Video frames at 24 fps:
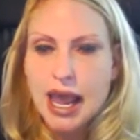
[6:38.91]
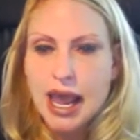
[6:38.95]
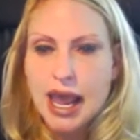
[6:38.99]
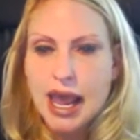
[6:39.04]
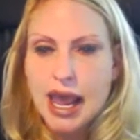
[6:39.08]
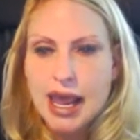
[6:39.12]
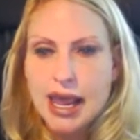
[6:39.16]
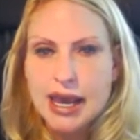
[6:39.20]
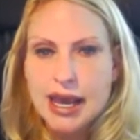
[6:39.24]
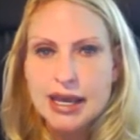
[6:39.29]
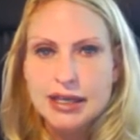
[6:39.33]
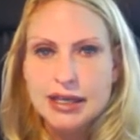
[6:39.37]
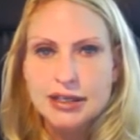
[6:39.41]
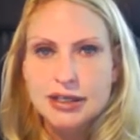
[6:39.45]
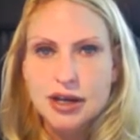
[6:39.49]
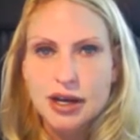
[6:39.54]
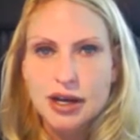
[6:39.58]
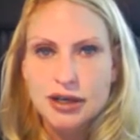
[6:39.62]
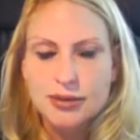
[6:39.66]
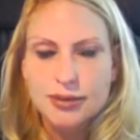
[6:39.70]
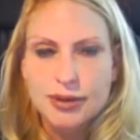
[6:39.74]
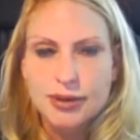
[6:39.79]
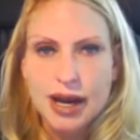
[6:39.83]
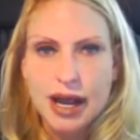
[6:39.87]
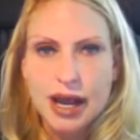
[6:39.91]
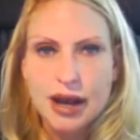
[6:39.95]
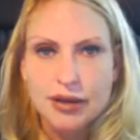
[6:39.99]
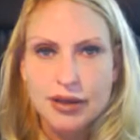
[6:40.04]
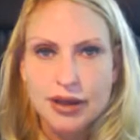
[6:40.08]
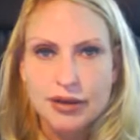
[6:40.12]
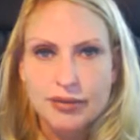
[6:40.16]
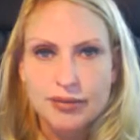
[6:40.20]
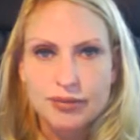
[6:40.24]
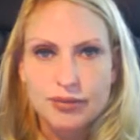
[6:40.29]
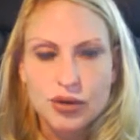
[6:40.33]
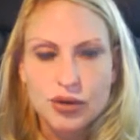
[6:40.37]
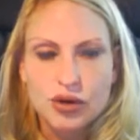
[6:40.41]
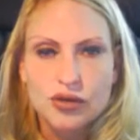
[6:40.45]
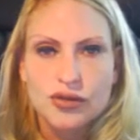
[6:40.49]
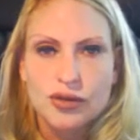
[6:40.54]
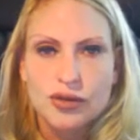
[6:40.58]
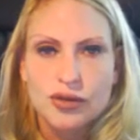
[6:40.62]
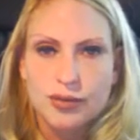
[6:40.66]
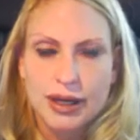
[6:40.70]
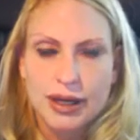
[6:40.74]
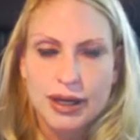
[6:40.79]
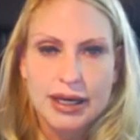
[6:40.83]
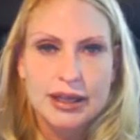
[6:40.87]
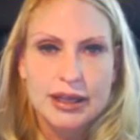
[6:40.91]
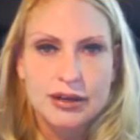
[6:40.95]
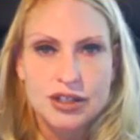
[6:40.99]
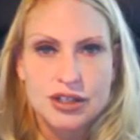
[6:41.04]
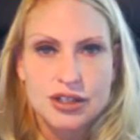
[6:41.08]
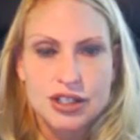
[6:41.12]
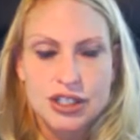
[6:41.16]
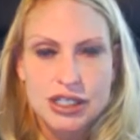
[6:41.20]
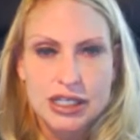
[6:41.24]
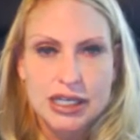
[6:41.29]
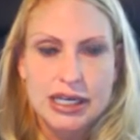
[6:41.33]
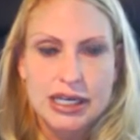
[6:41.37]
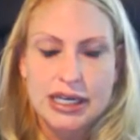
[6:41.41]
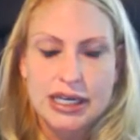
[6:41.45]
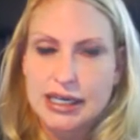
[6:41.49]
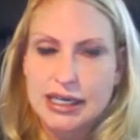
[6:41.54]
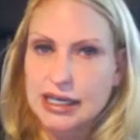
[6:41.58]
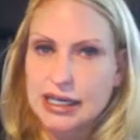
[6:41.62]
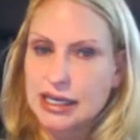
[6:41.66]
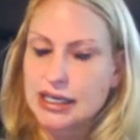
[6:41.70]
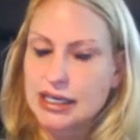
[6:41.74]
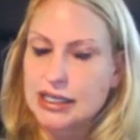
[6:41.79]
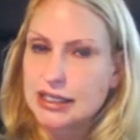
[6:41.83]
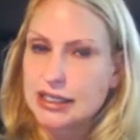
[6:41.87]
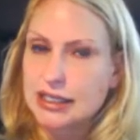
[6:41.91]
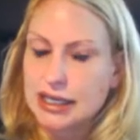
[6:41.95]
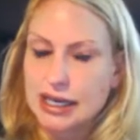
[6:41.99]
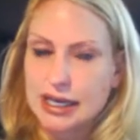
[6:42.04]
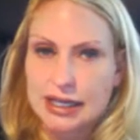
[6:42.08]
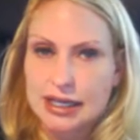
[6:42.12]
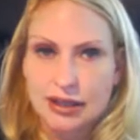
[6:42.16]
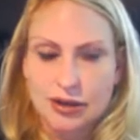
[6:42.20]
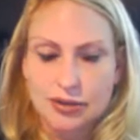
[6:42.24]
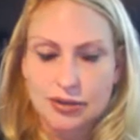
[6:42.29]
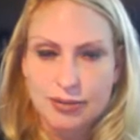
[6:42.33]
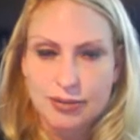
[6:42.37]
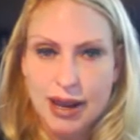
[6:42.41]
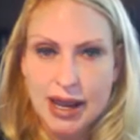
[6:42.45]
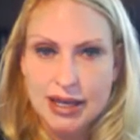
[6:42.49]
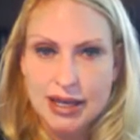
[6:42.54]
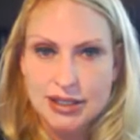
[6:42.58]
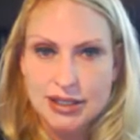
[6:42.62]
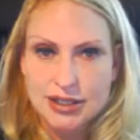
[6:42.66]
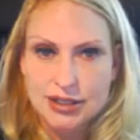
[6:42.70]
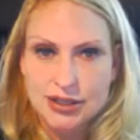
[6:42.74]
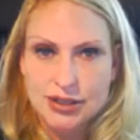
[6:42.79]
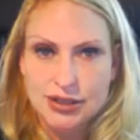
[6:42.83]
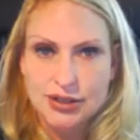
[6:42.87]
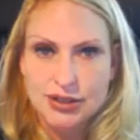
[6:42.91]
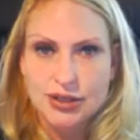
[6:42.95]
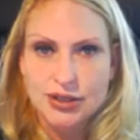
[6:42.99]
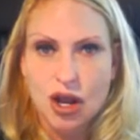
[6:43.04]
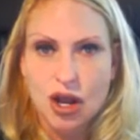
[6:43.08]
and talked about how they've moved from getting their GED to getting their master's,